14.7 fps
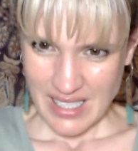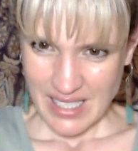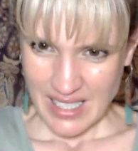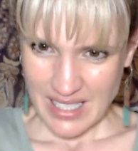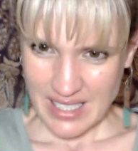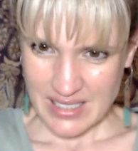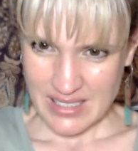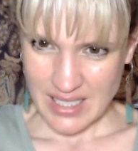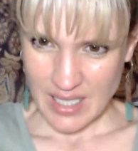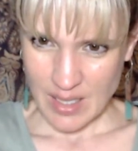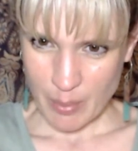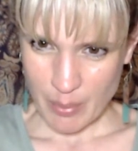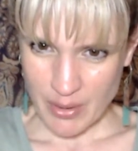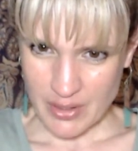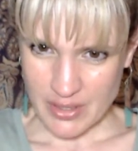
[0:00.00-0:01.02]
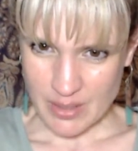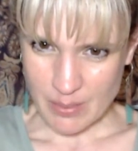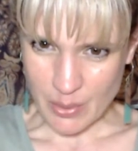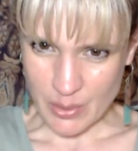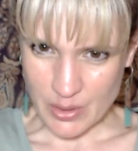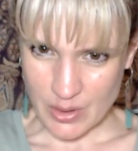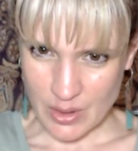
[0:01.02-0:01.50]
Is it
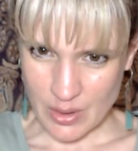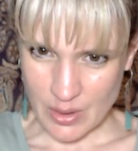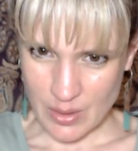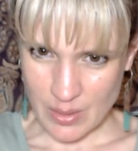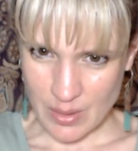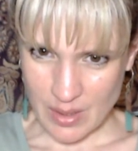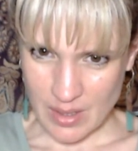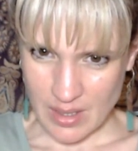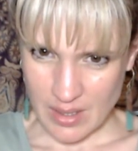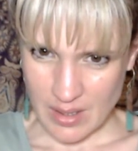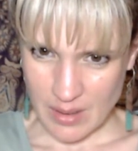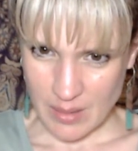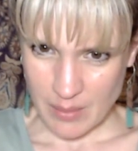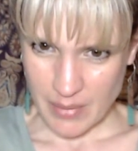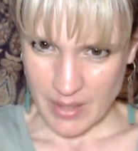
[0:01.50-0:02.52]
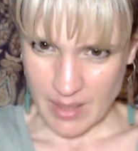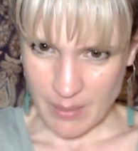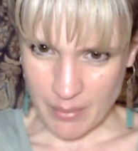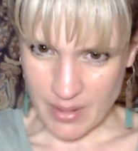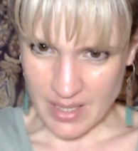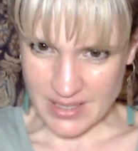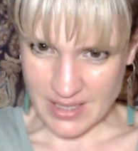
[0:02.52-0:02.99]
possible to be
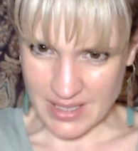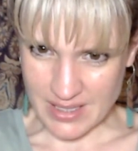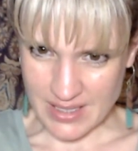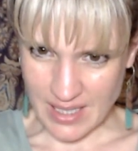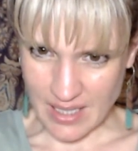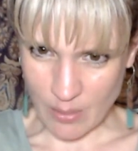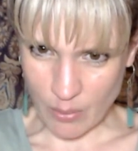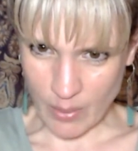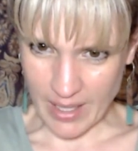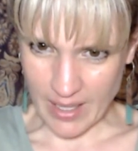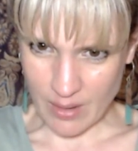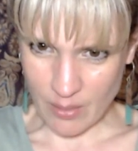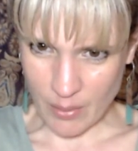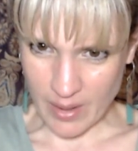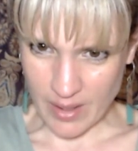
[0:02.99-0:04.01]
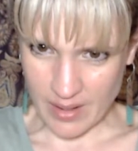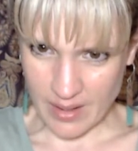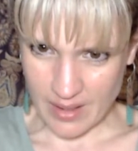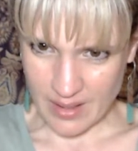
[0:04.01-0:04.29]
present and awake with